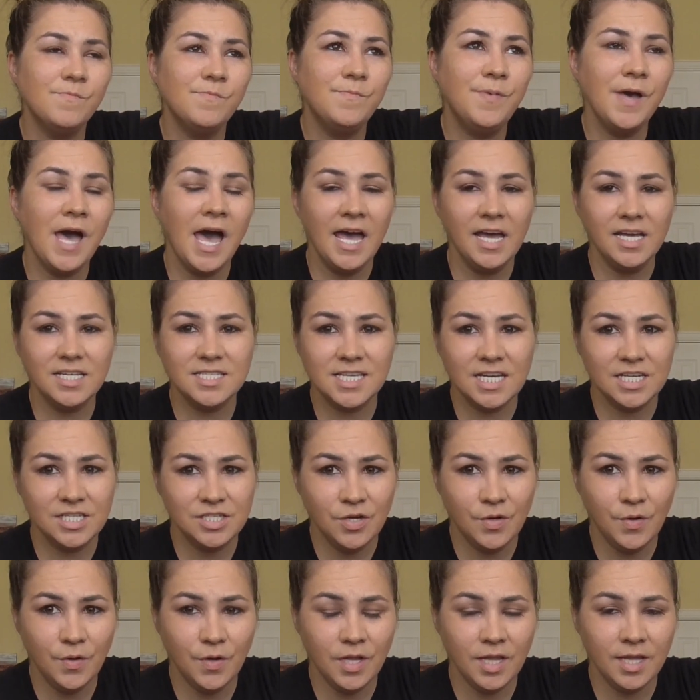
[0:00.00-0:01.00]
Bex at
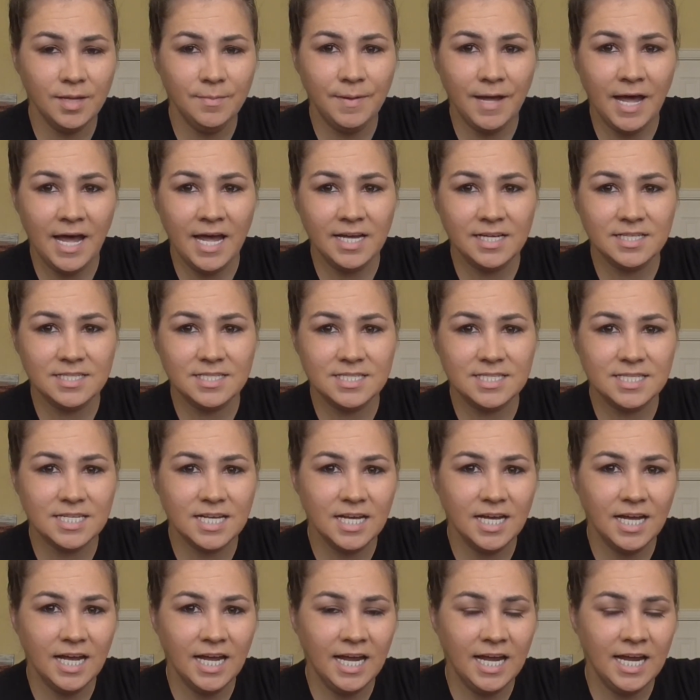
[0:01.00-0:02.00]
Totally Bex,
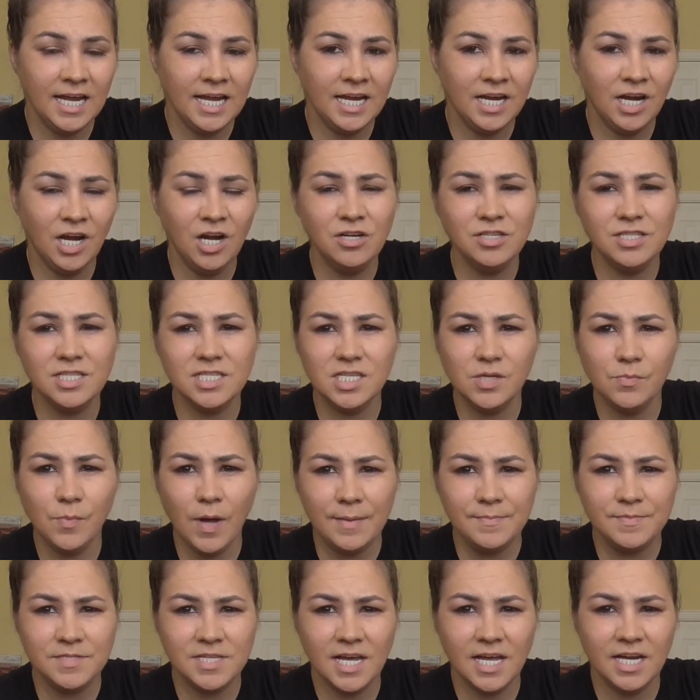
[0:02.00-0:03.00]
and hers is a
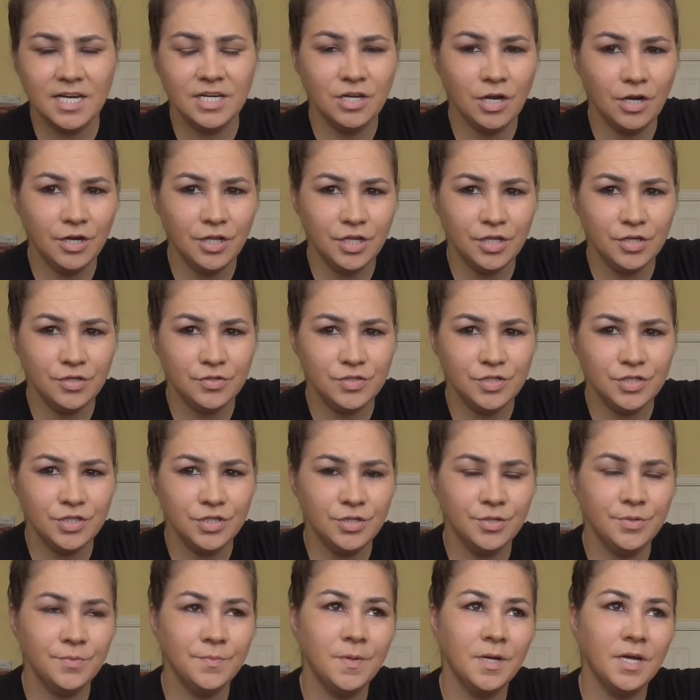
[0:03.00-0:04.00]
website, not a
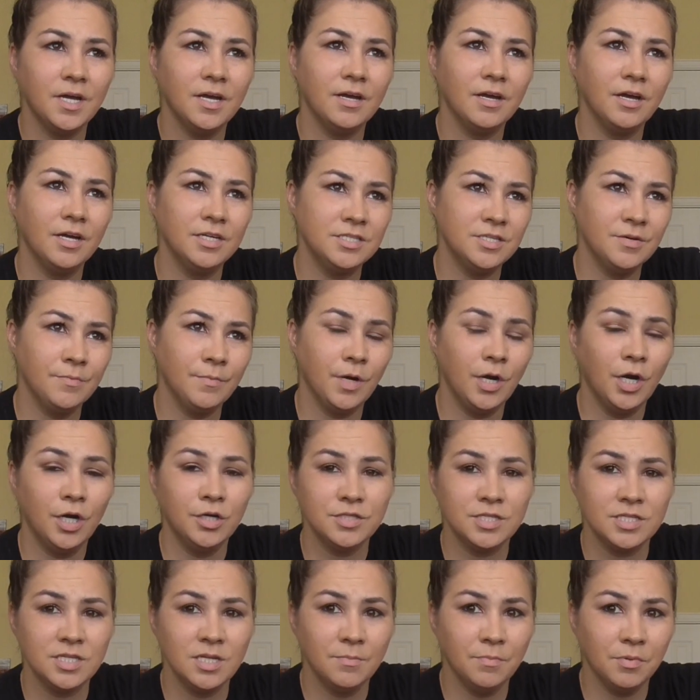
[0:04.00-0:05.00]
YouTube.
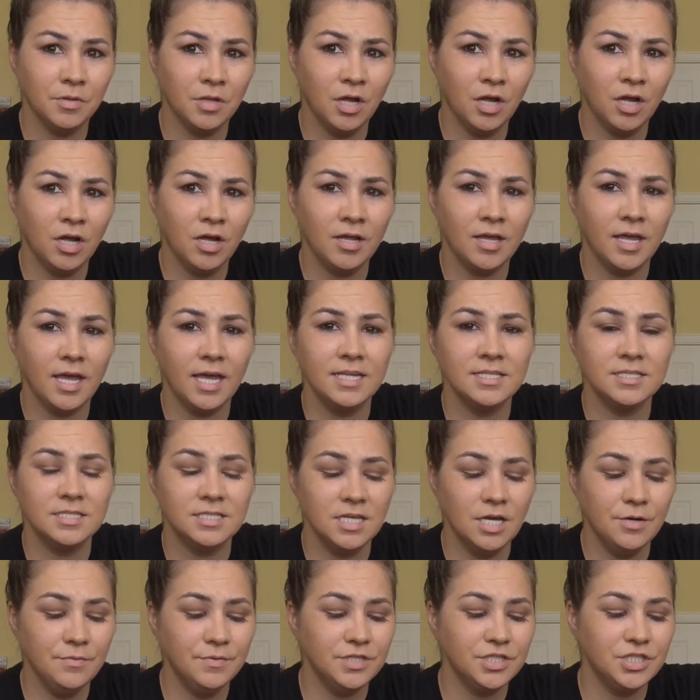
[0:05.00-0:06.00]
Hers is a blog, and
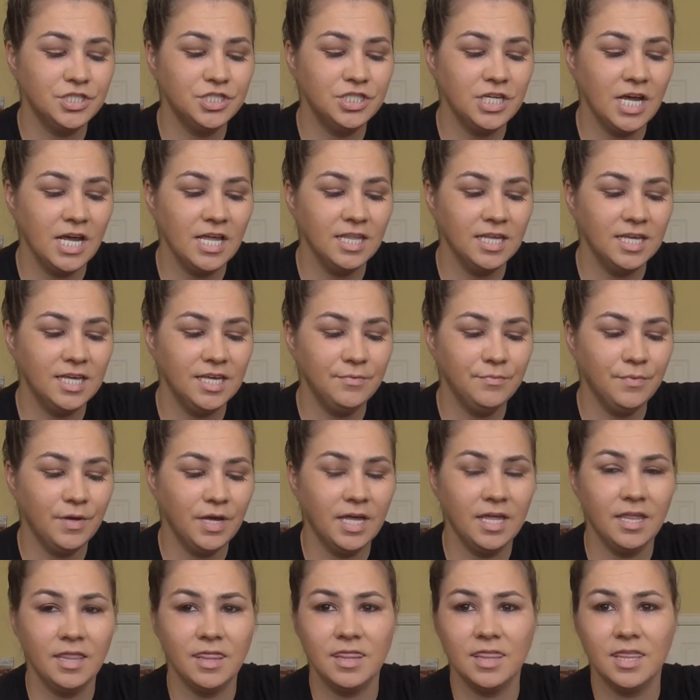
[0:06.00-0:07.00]
so is Shelly
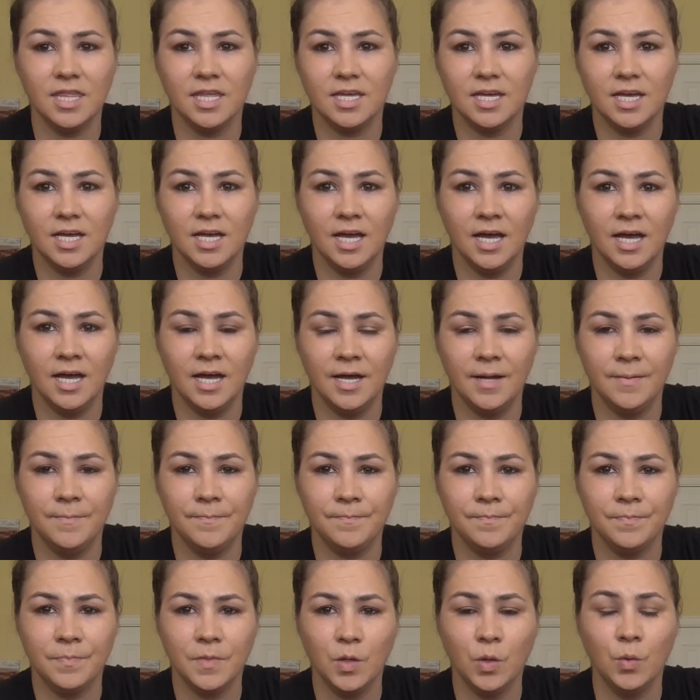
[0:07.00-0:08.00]
with,
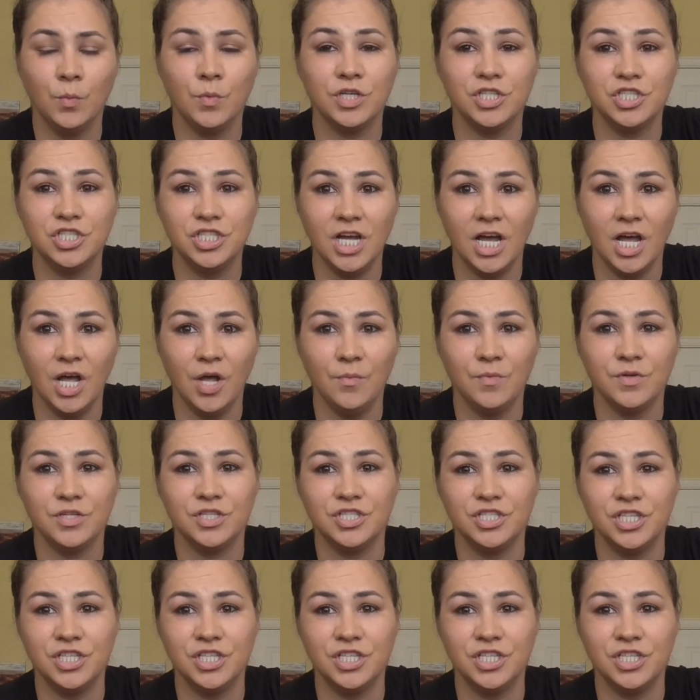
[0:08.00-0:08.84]
or Rochelle with